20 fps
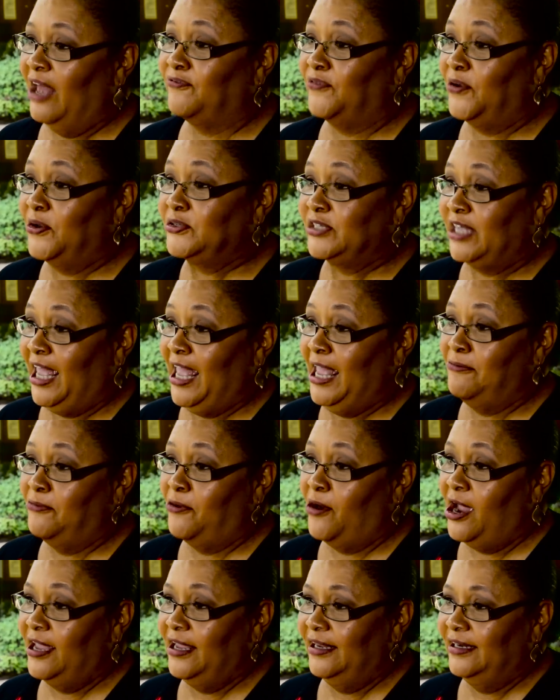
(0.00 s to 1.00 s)
I first came,
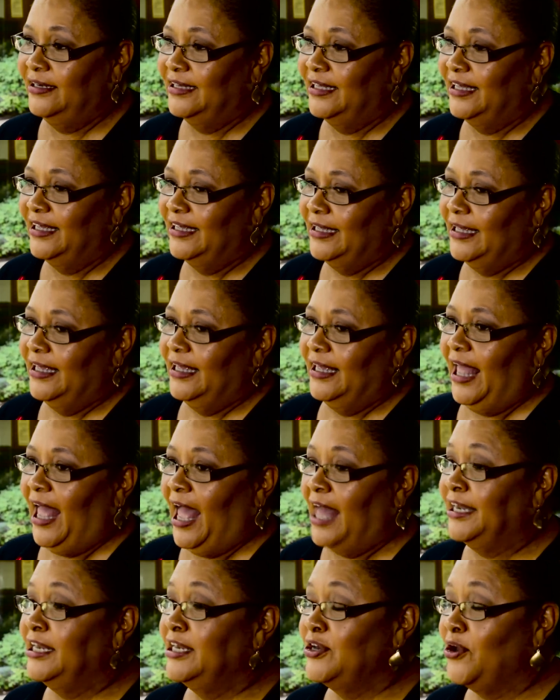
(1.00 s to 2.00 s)
right,
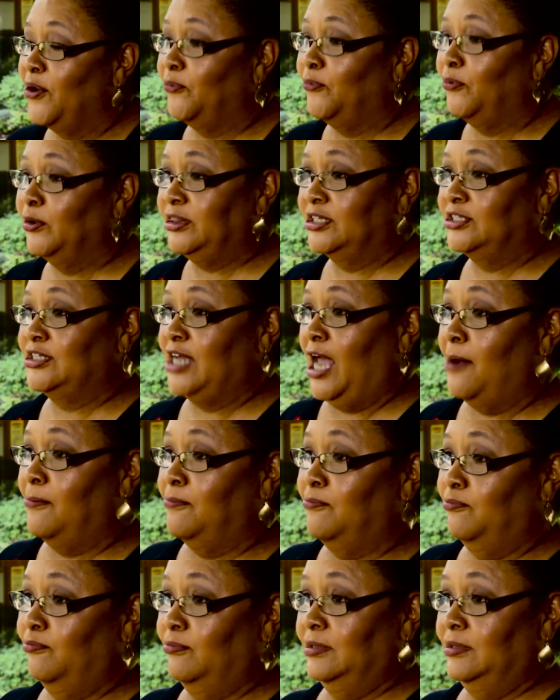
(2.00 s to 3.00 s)
I didn't know what the job